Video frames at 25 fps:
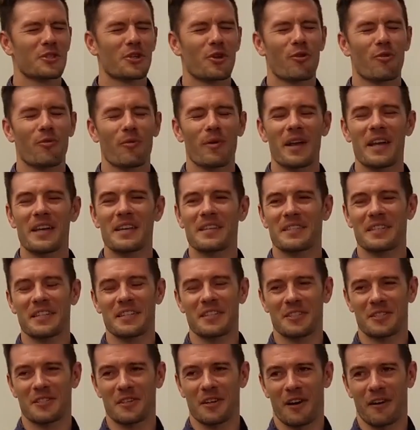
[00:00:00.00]
But it was like
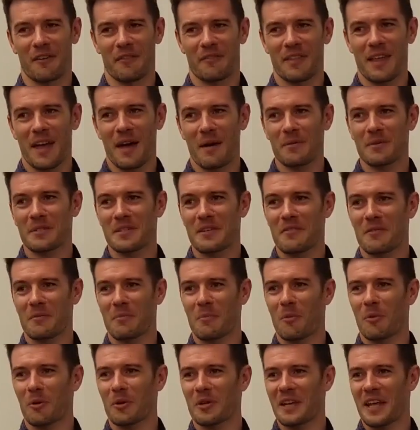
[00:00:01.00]
multiple
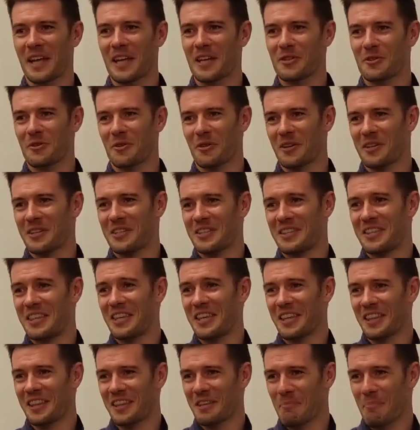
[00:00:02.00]
attackers, and Sifu was teaching
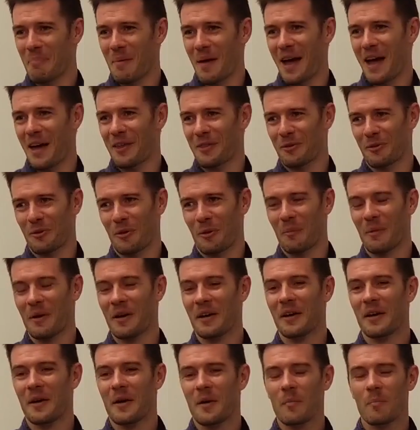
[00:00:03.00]
these great
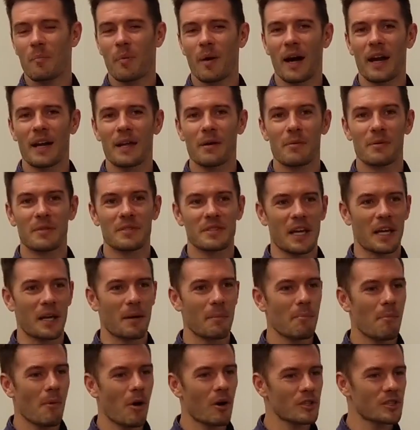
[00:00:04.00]
principles from
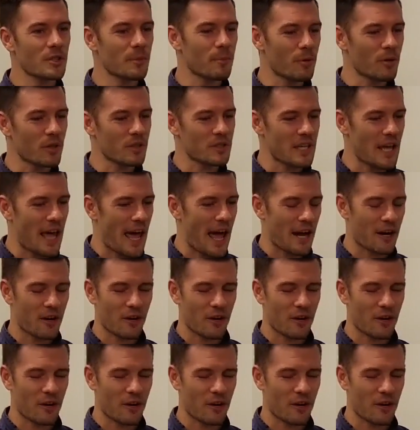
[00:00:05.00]
Aikido.